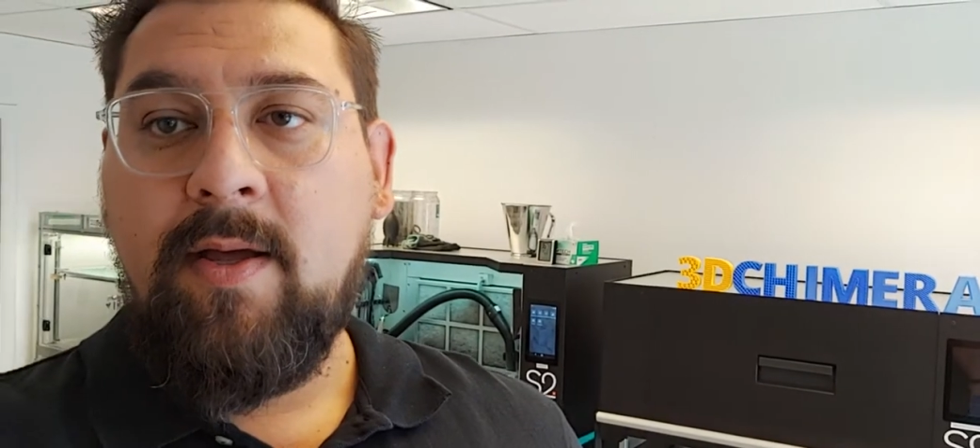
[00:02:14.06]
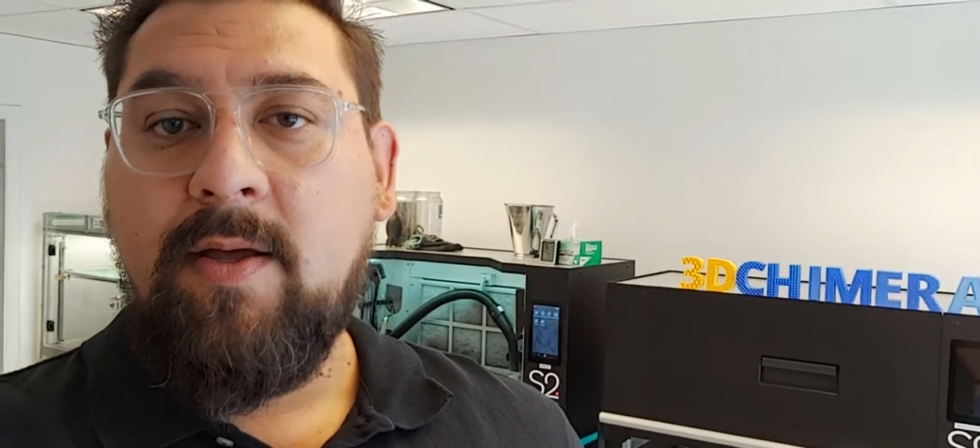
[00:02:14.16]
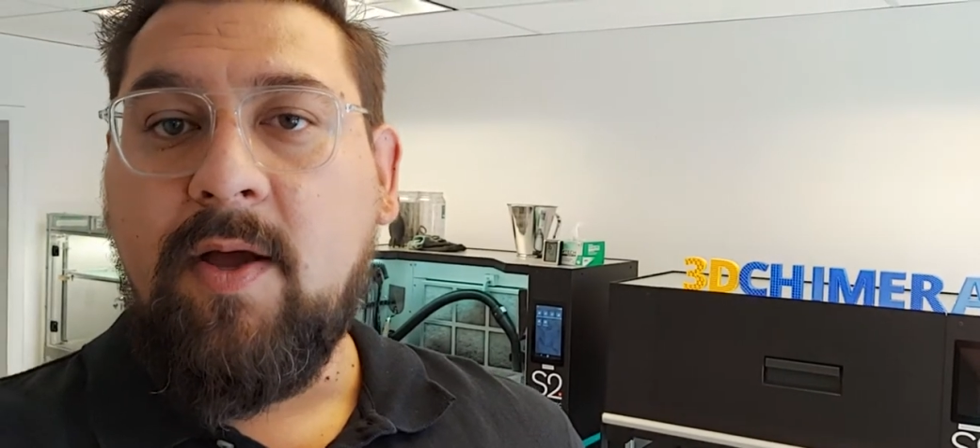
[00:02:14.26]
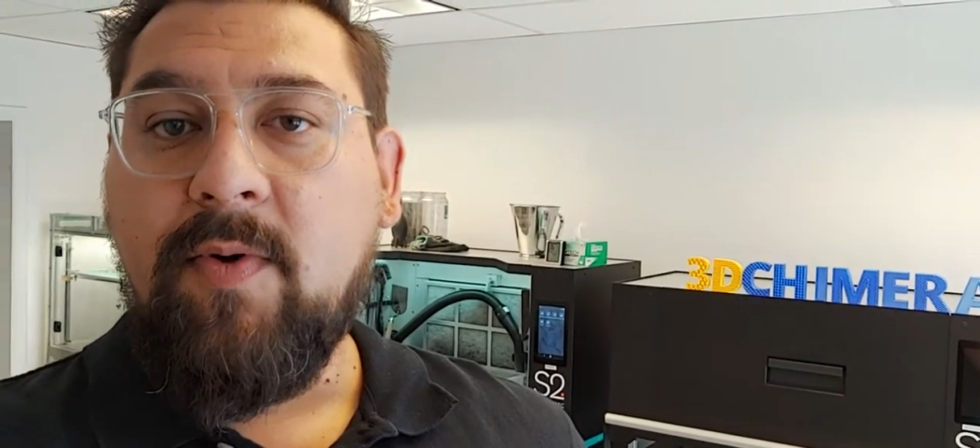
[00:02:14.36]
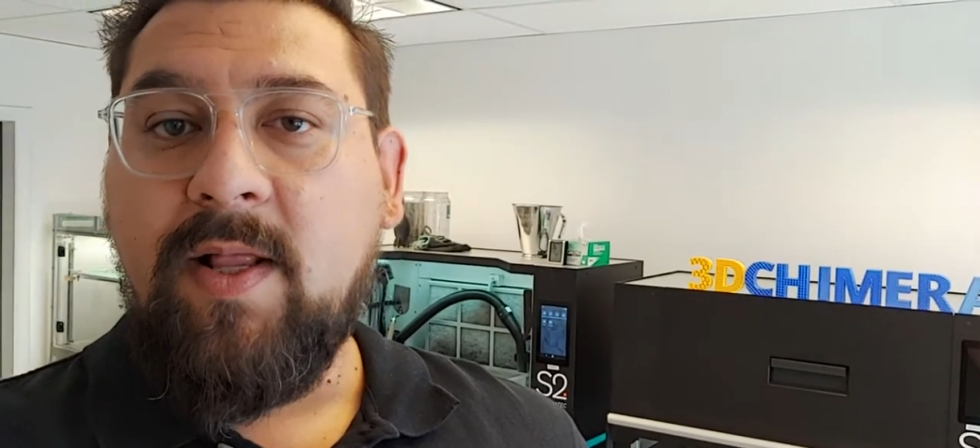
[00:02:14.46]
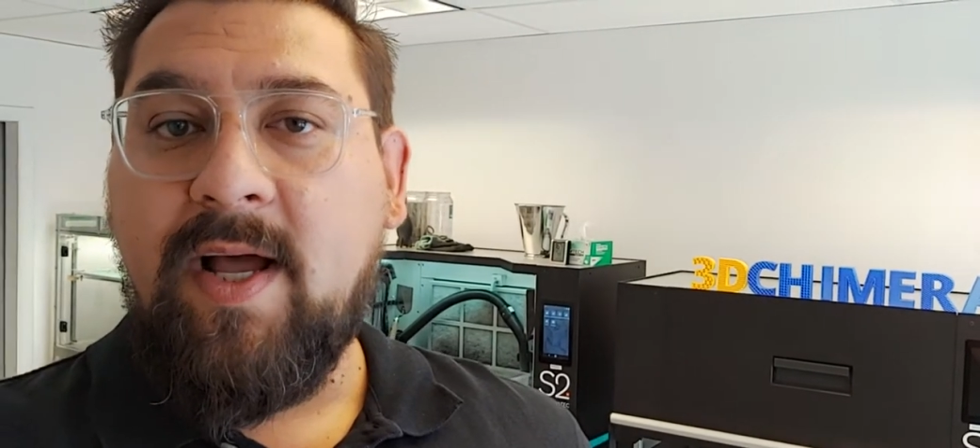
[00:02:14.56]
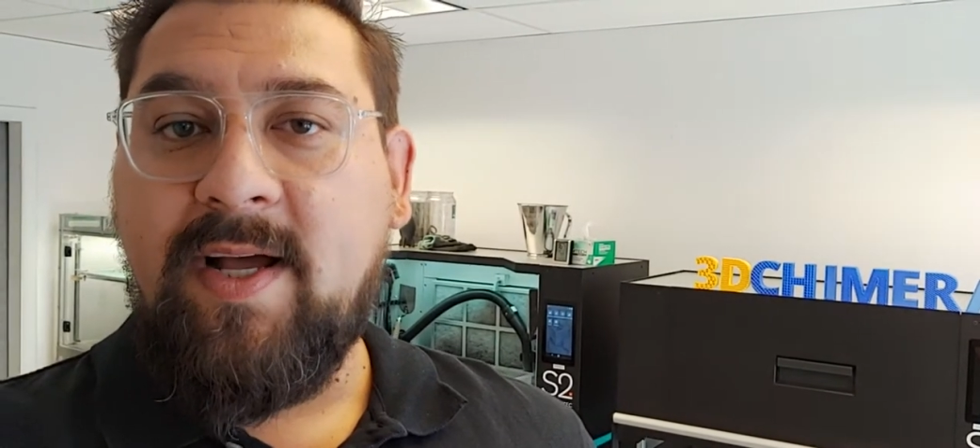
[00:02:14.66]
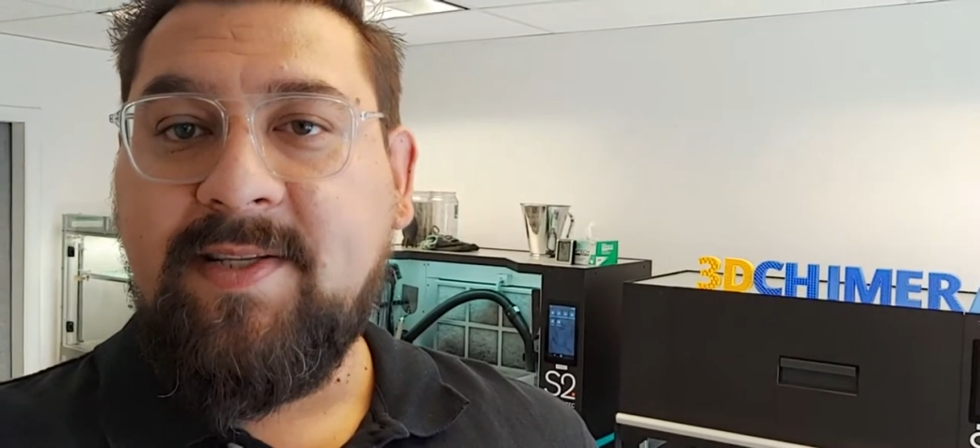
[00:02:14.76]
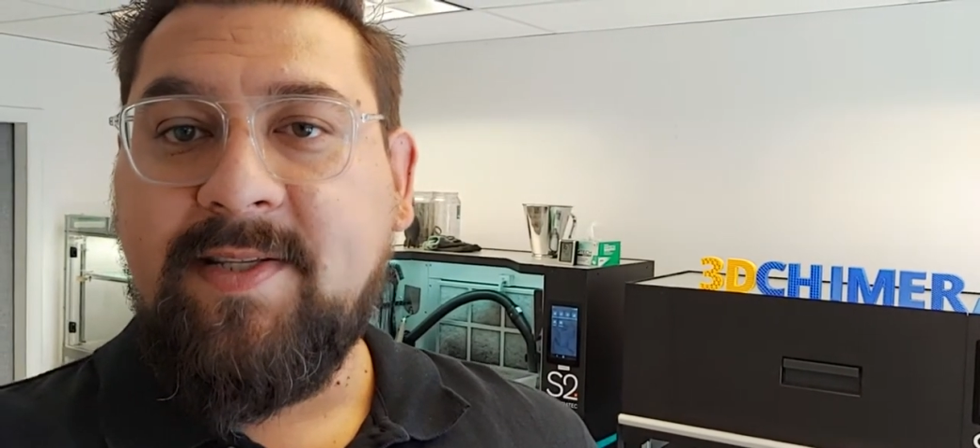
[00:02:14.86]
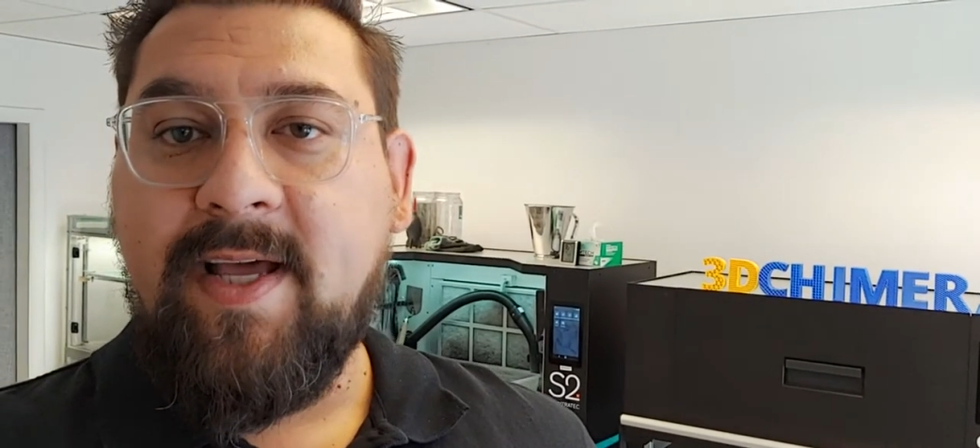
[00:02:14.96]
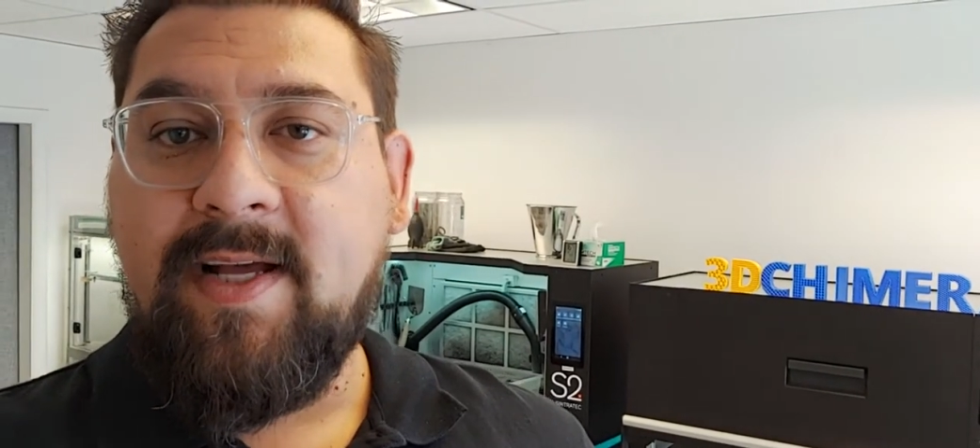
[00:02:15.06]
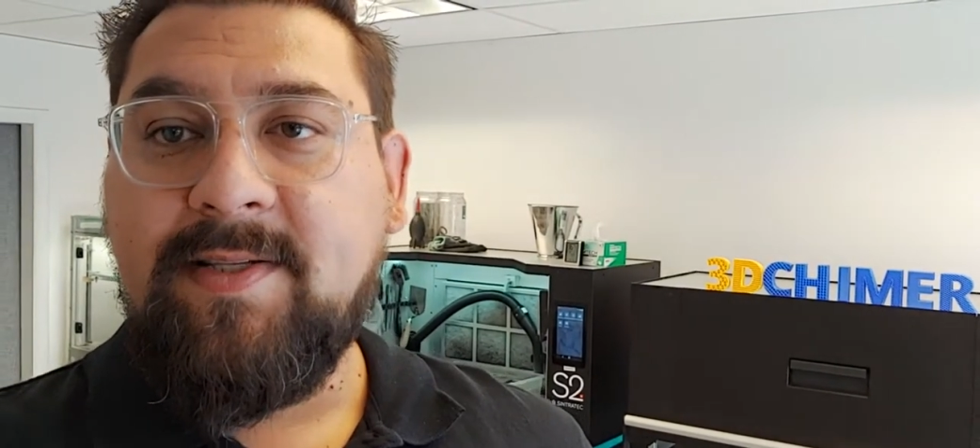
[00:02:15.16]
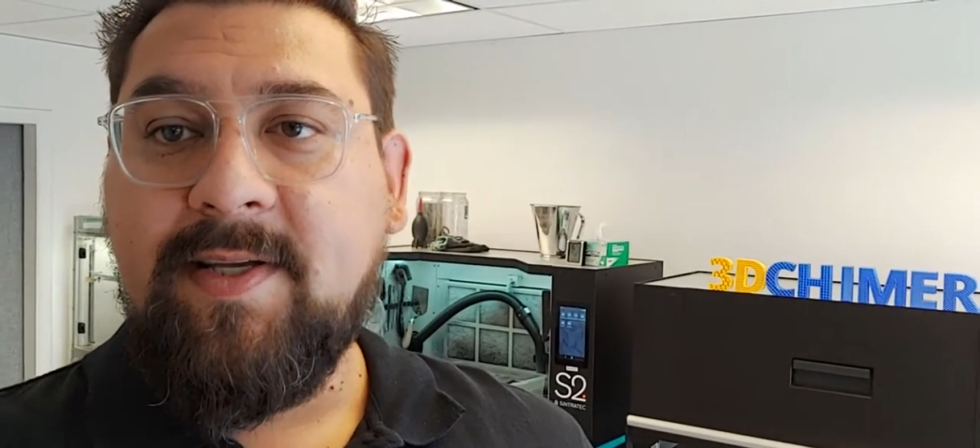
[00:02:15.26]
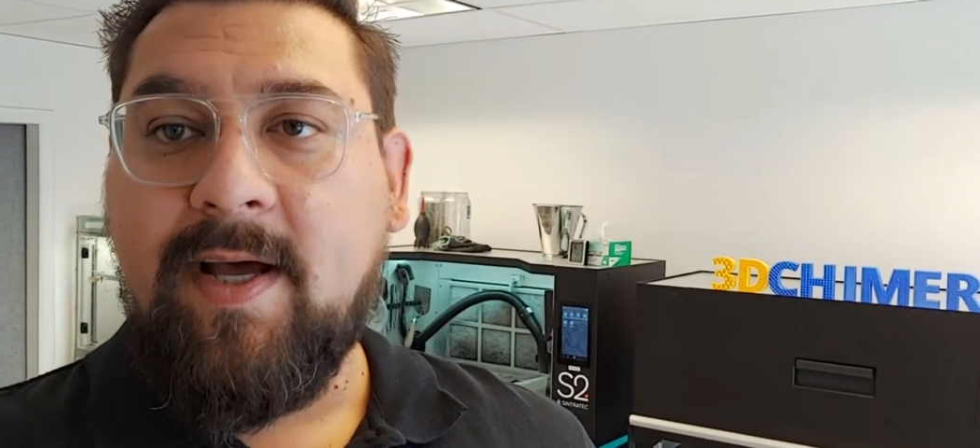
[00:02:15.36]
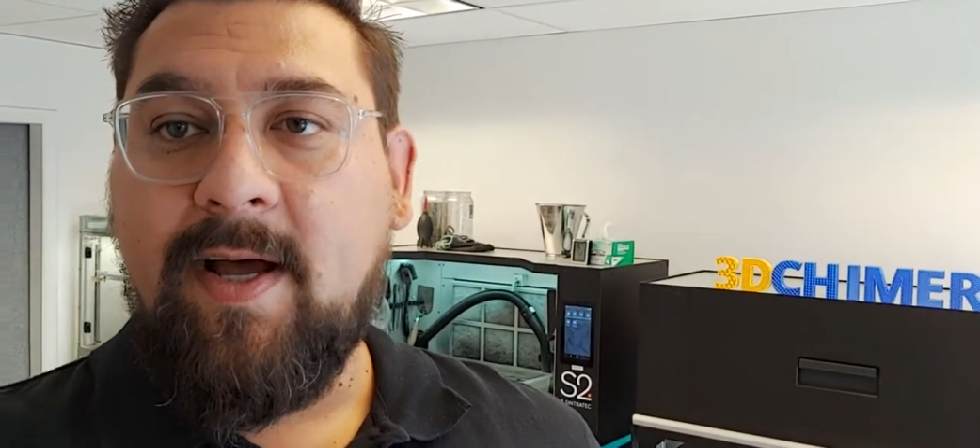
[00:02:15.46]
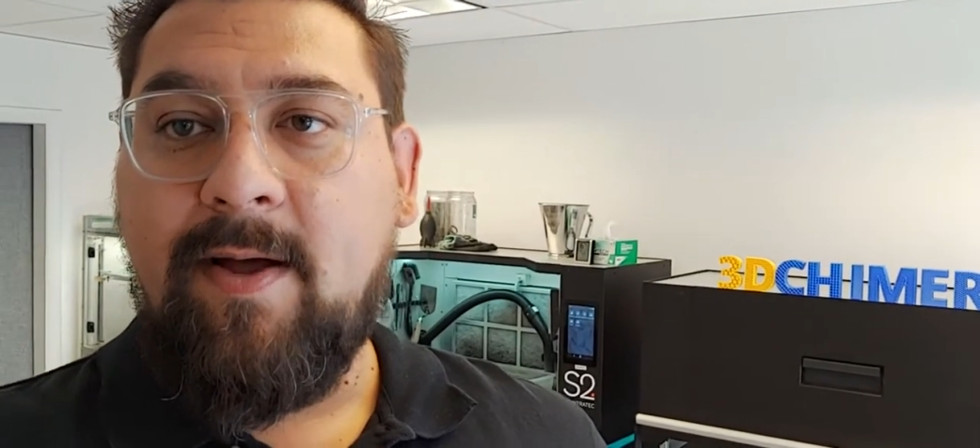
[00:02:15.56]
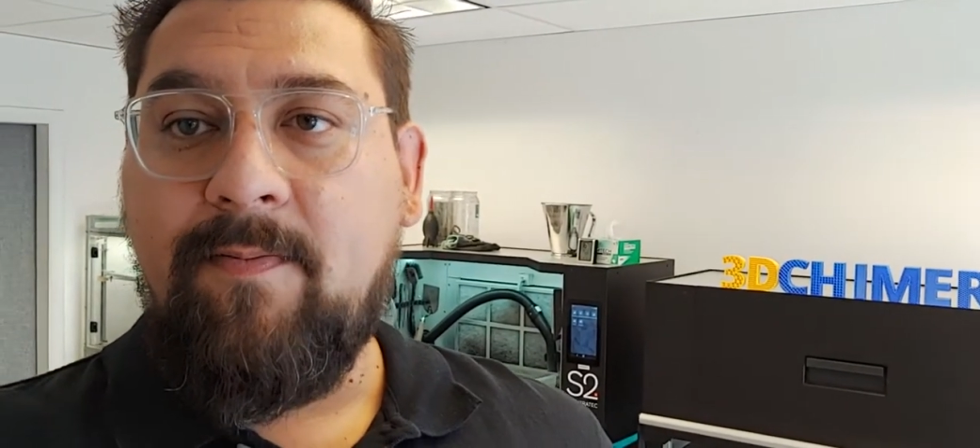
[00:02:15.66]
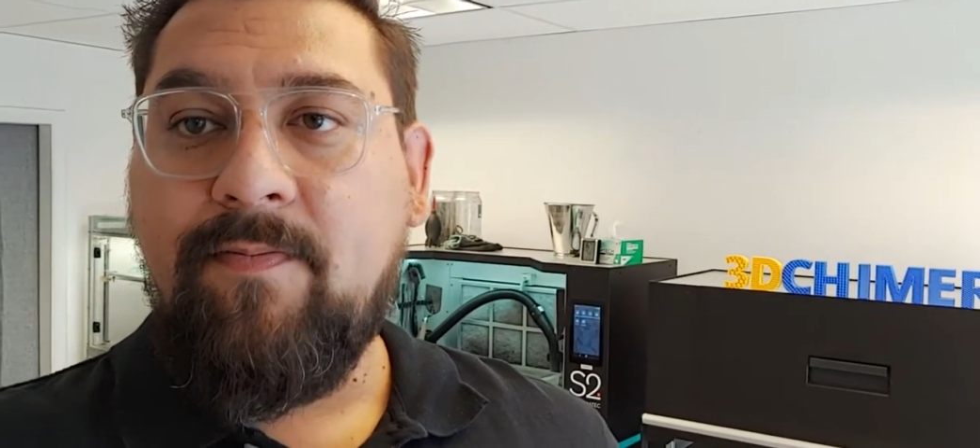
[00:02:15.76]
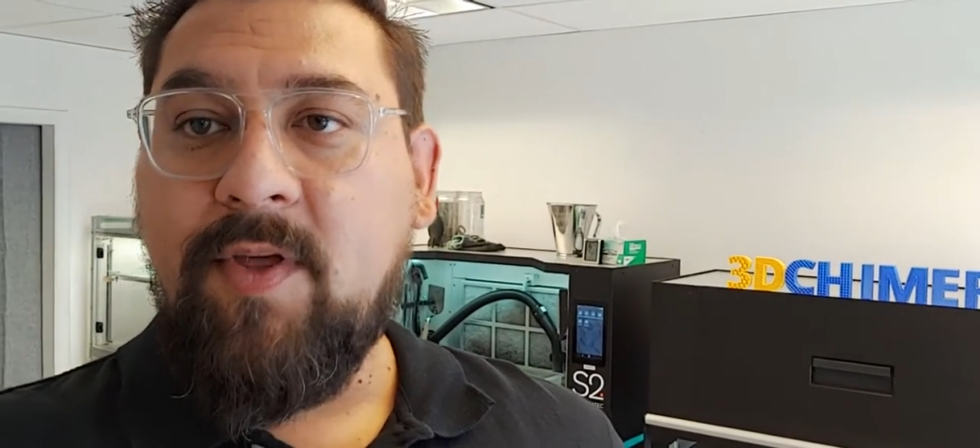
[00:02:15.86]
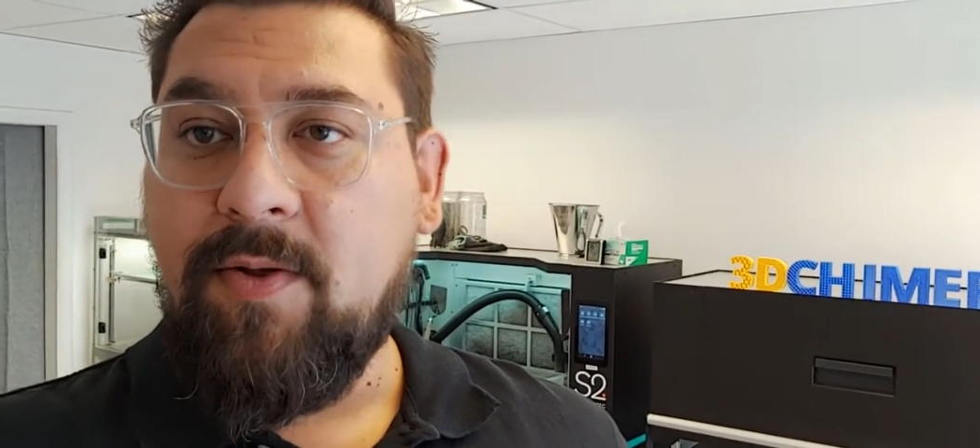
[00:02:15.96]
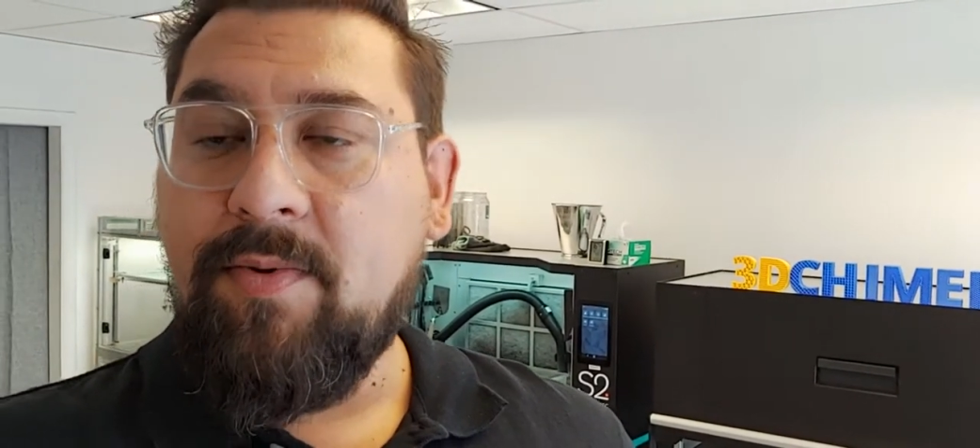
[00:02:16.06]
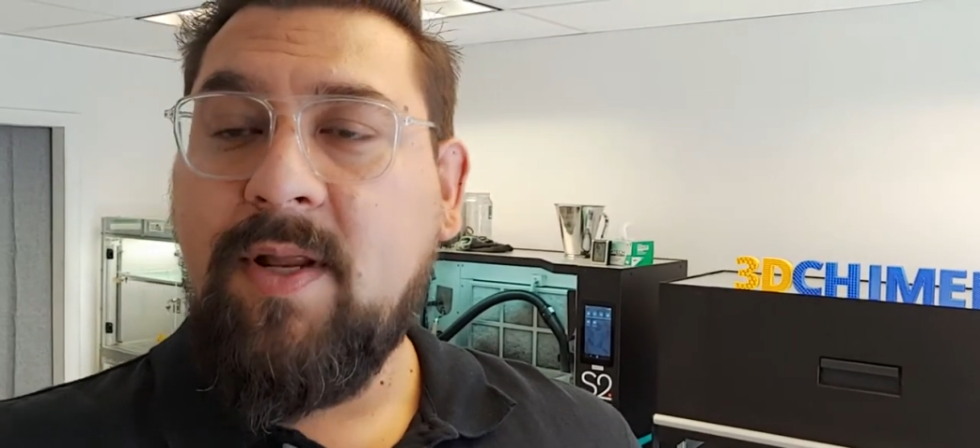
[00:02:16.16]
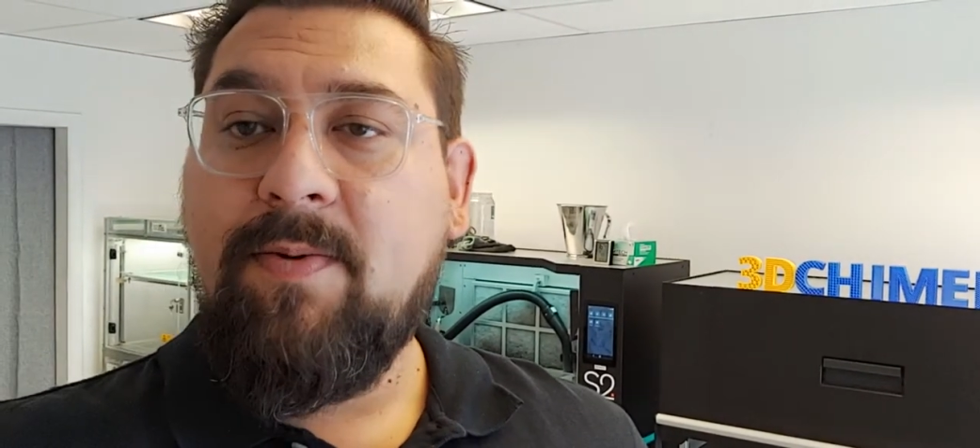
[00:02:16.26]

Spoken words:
I realized that 3D